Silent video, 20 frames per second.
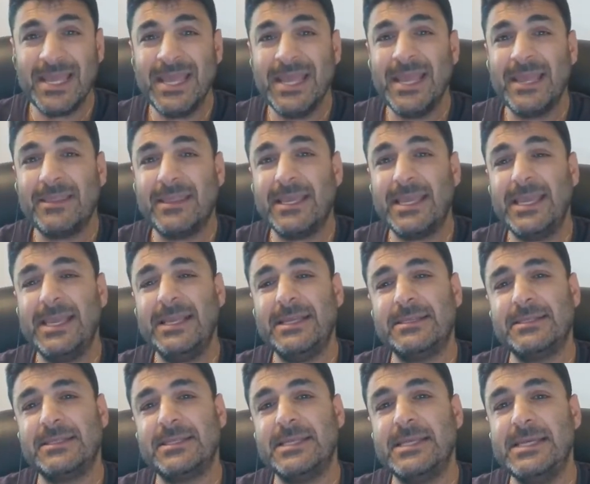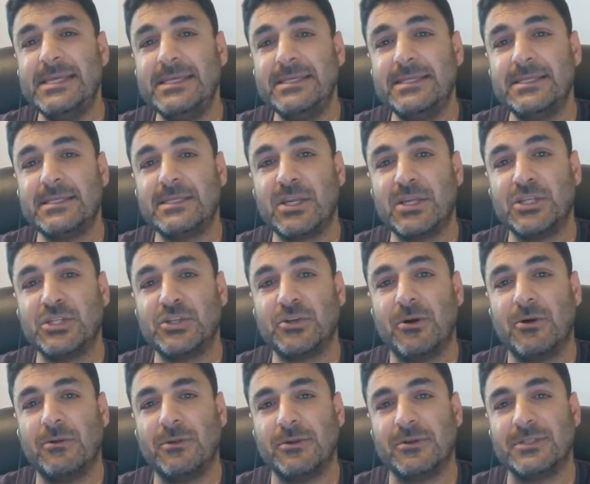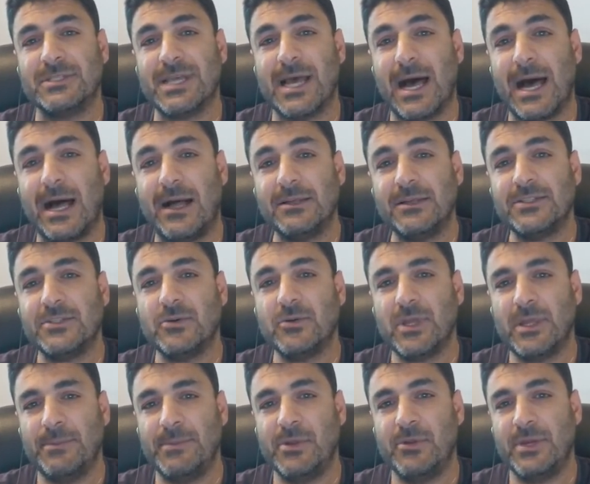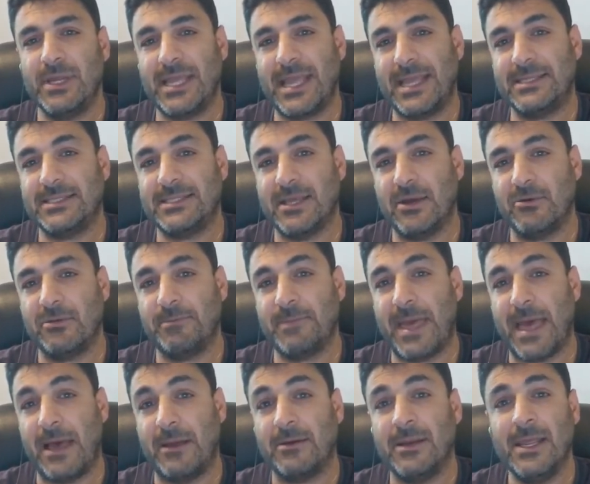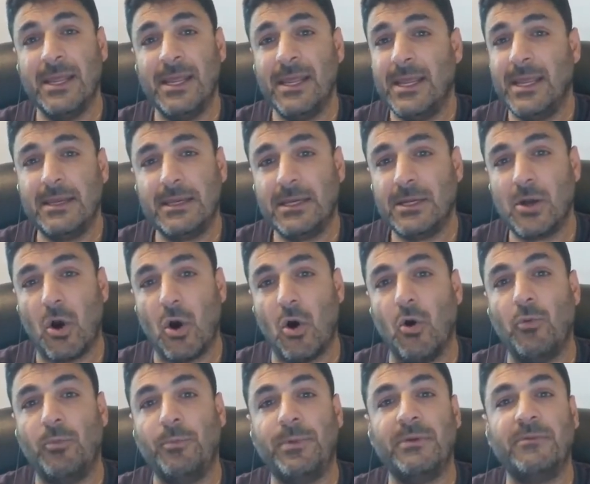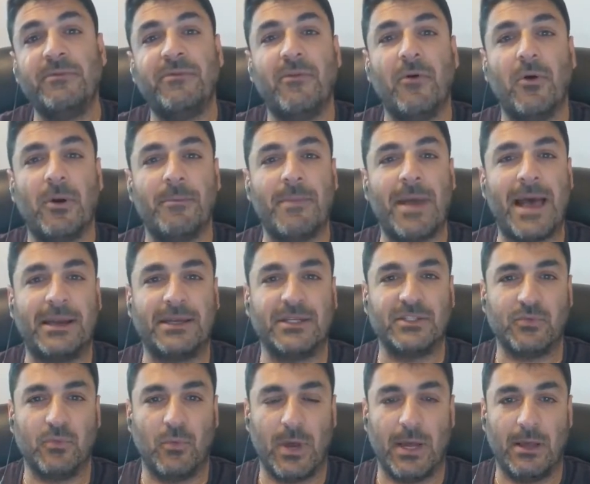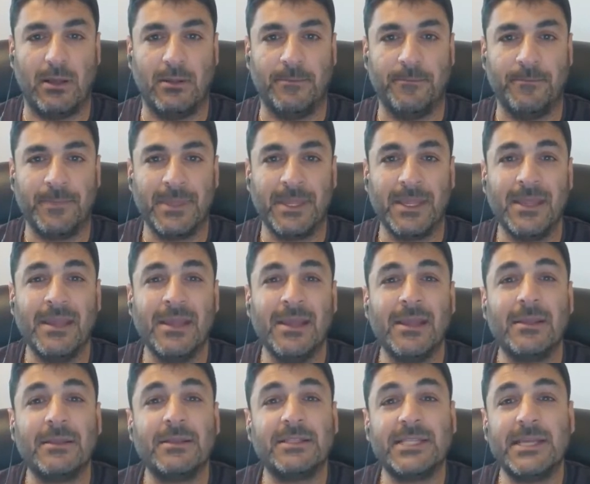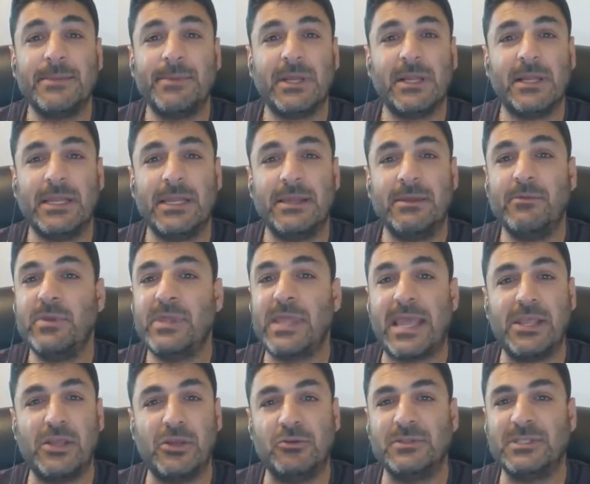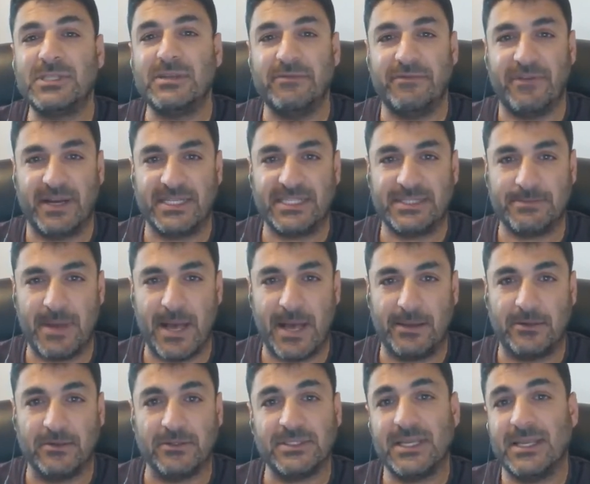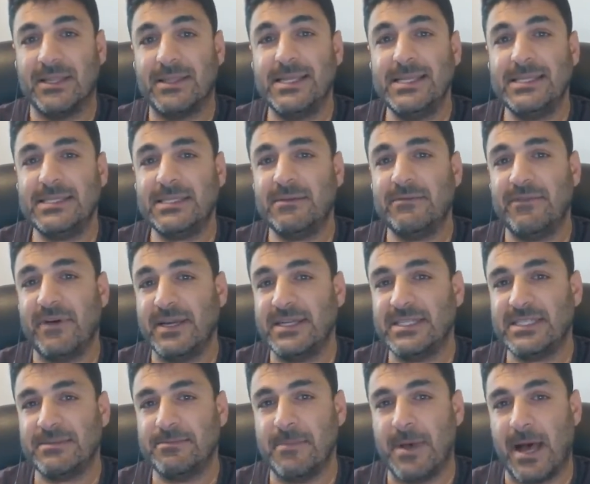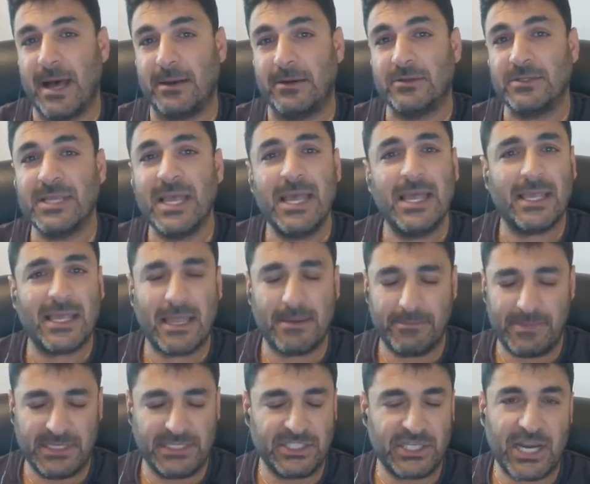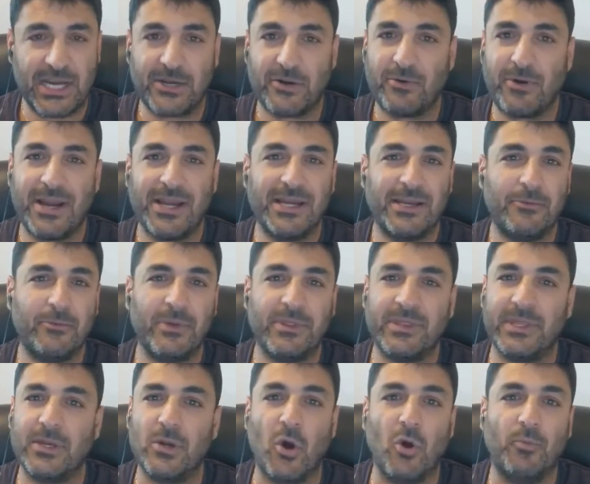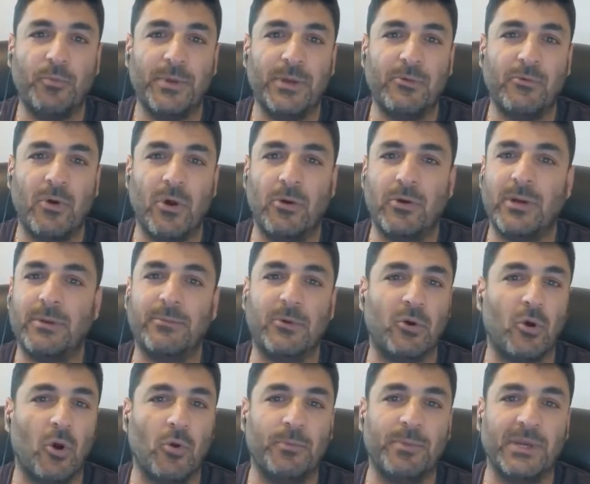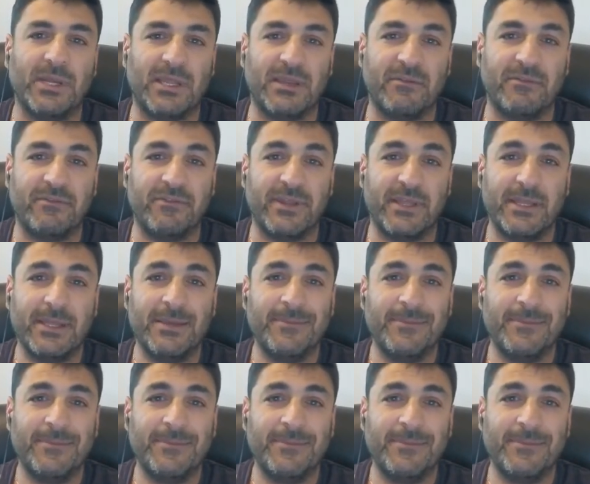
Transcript: The key is these controllers also communicate southbound in an open format as well. Typically, they use device models. These device models can be generated within Open ROADM or Open Config,